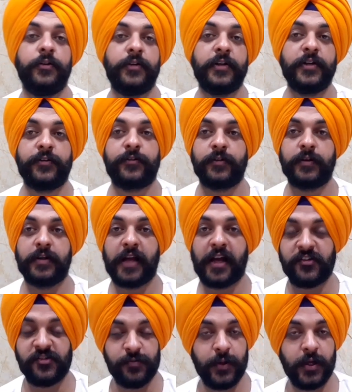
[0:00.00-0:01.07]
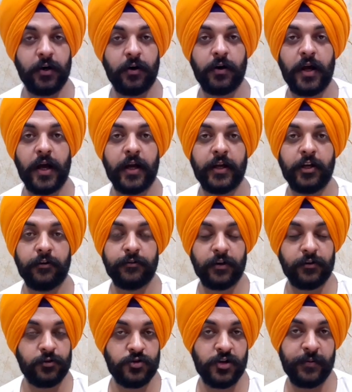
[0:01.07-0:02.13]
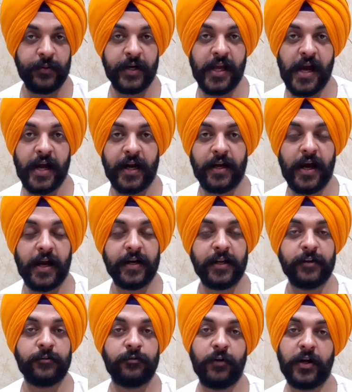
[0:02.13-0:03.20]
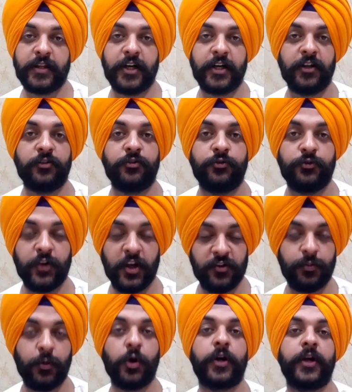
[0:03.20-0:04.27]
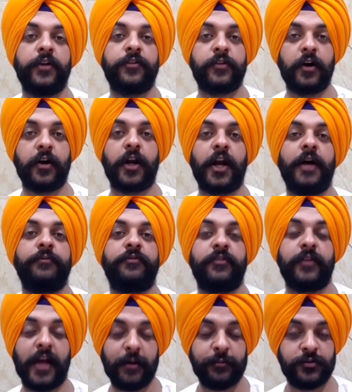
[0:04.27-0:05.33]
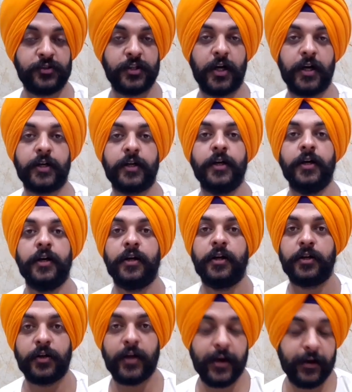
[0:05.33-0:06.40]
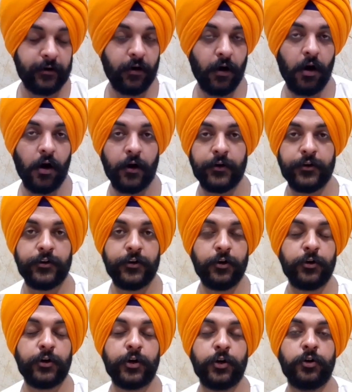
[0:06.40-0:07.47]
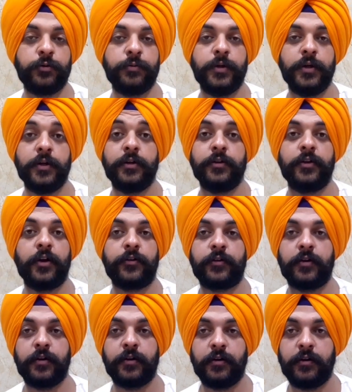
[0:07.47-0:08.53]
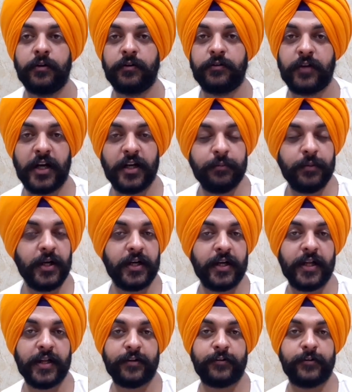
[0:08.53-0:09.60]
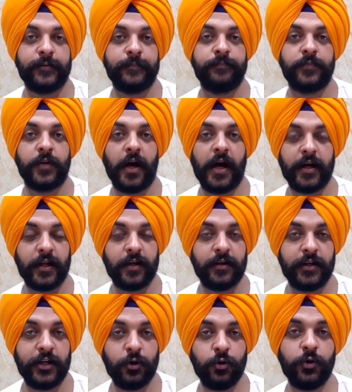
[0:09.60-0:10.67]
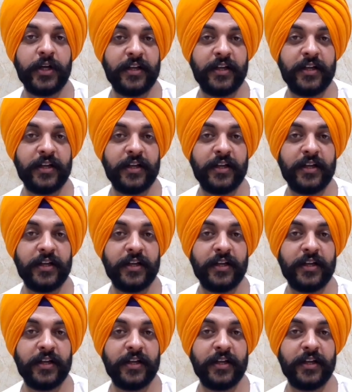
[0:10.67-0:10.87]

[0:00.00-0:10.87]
just text me on any of the social media and handles, whether it is Facebook, Instagram, Snapchat, TikTok, YouTube. Just send me a text at New